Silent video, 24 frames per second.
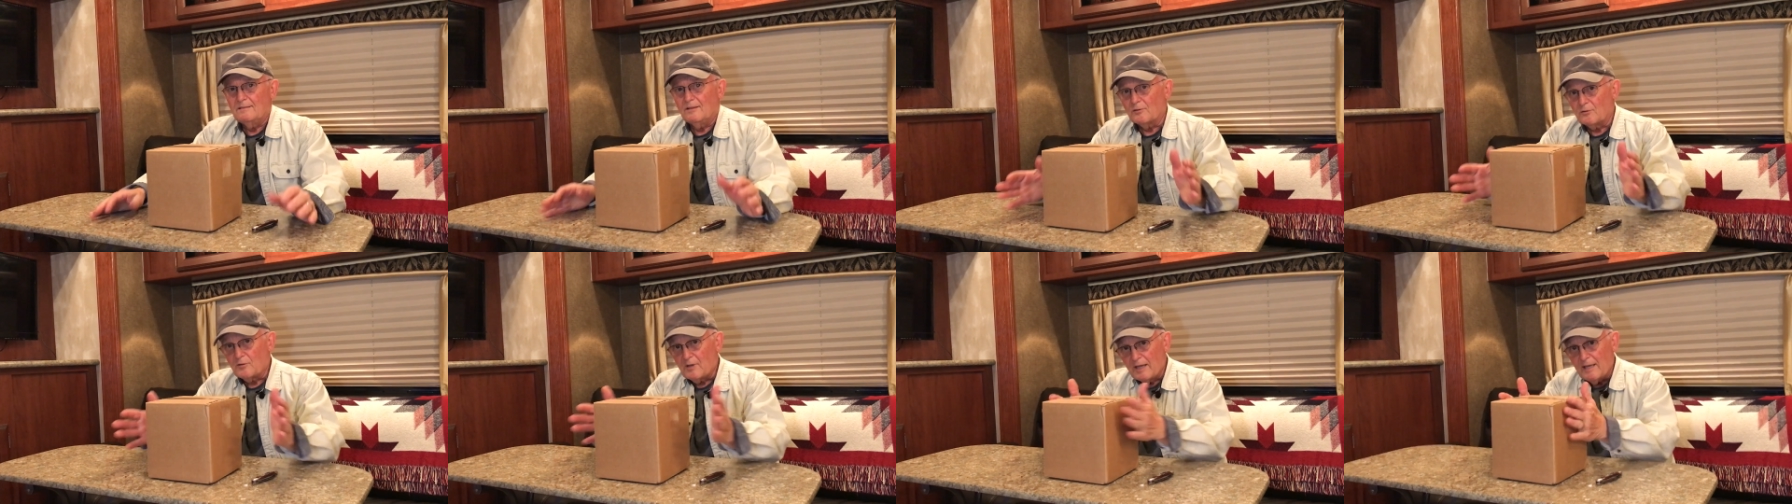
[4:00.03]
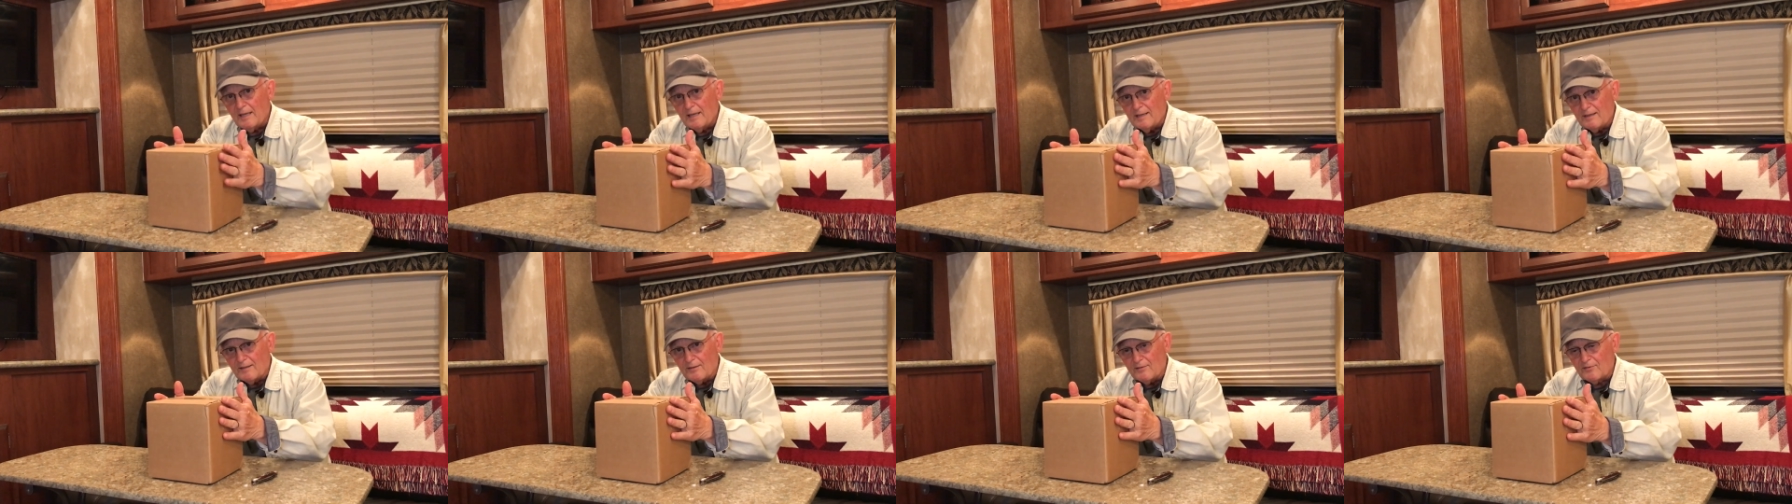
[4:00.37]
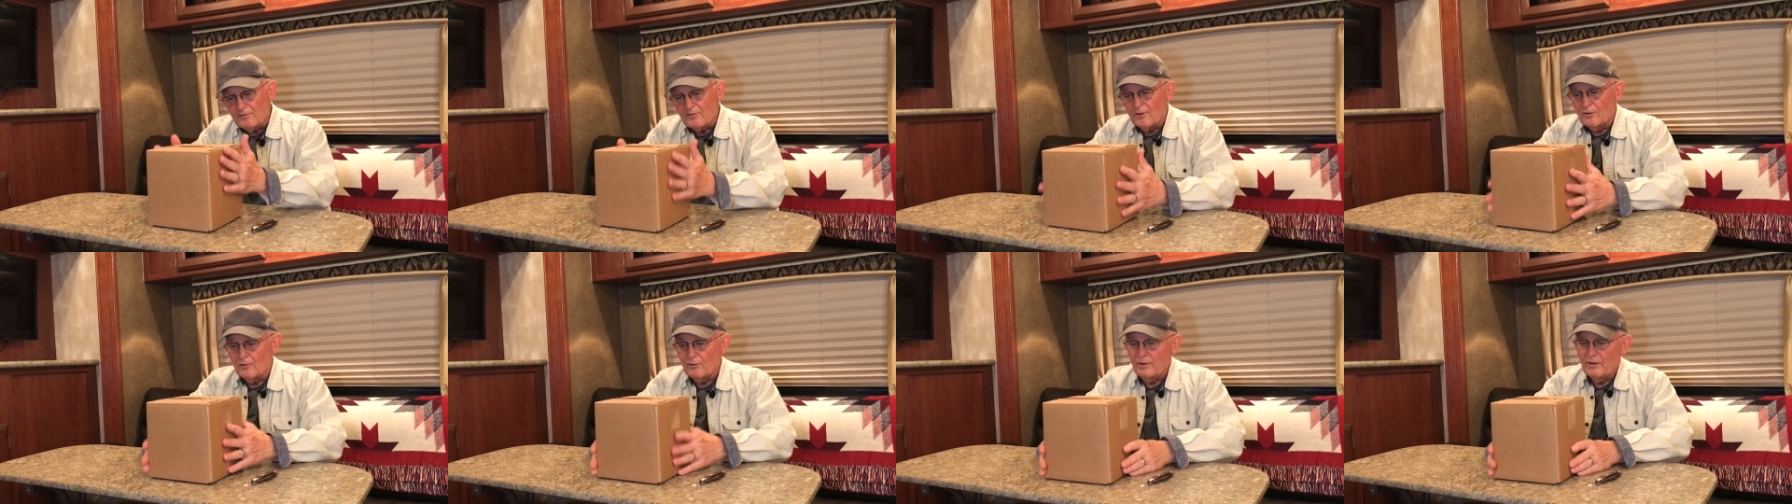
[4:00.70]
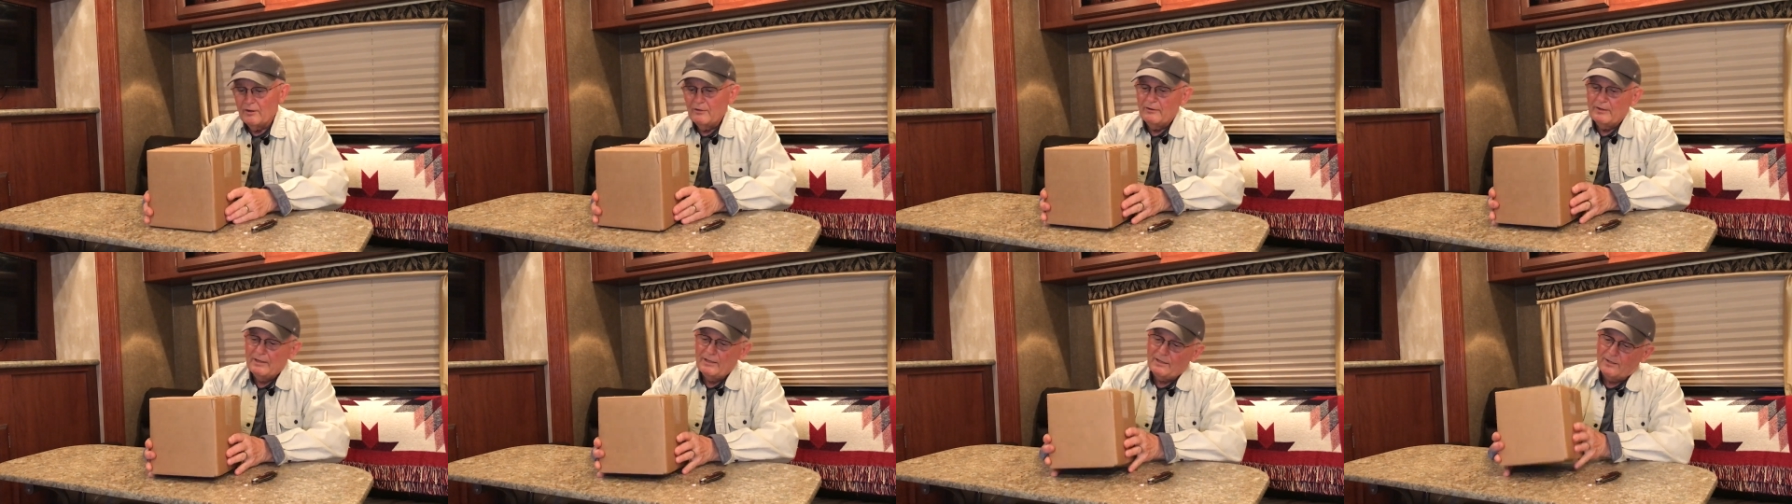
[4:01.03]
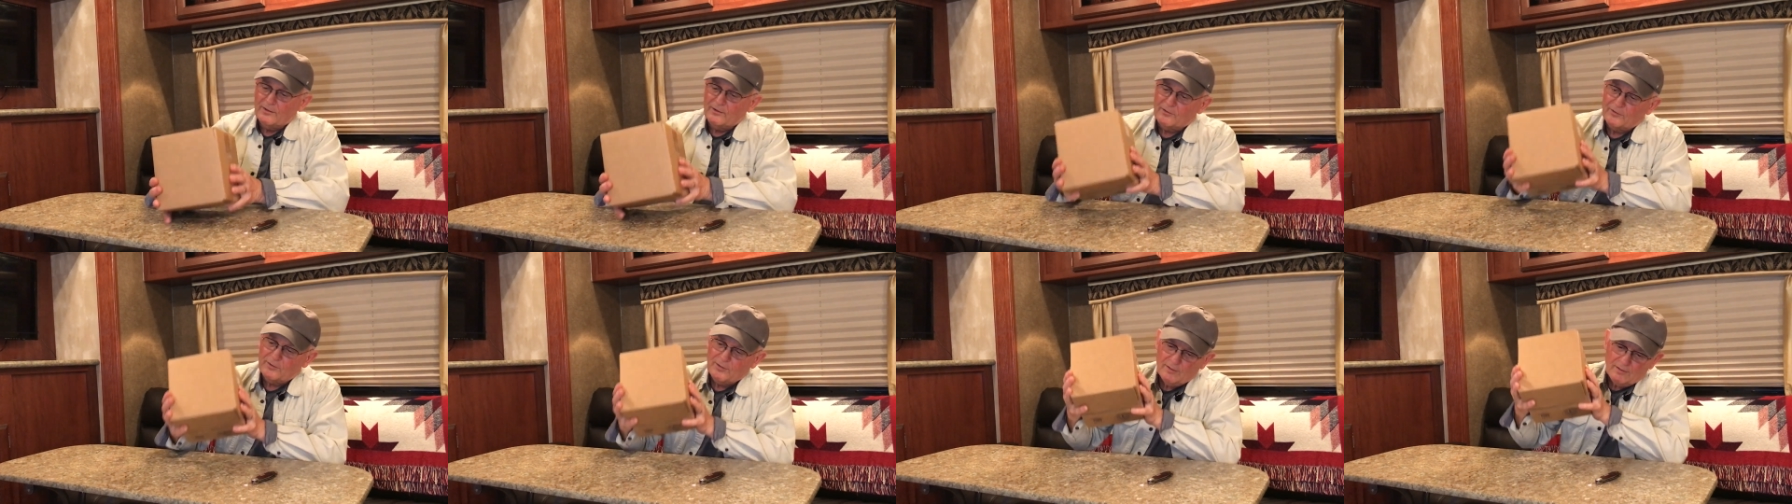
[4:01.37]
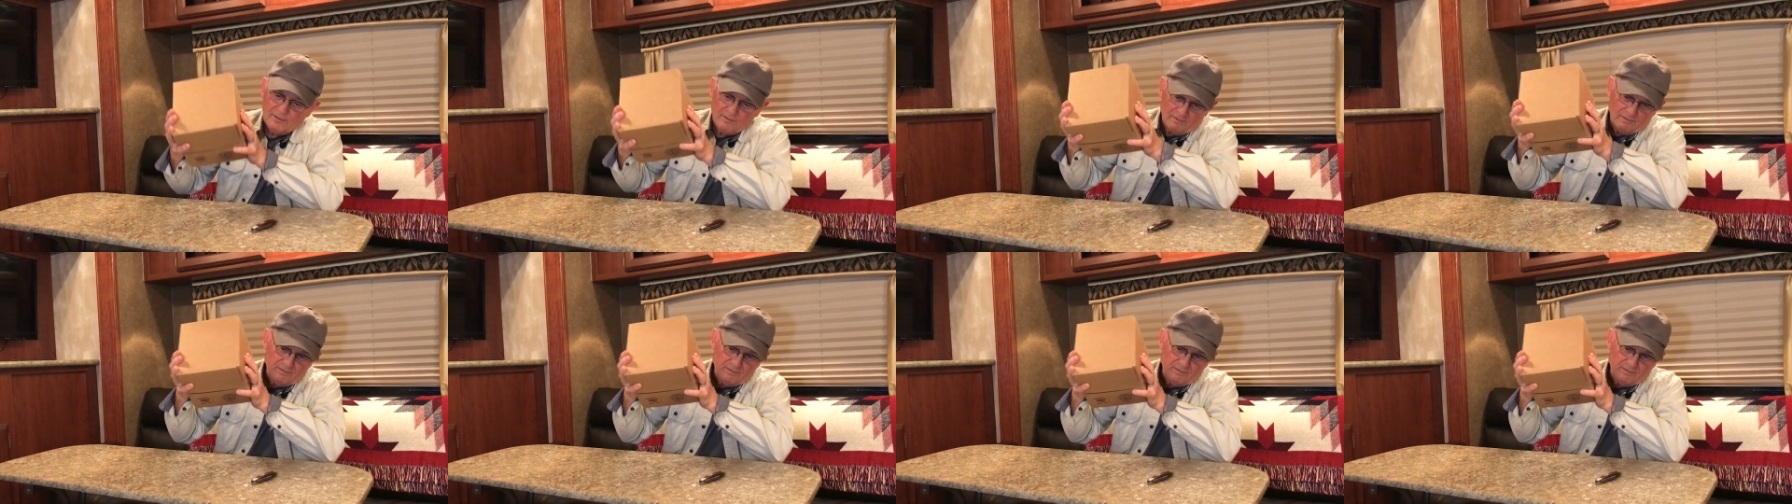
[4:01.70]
Okay, so here it is.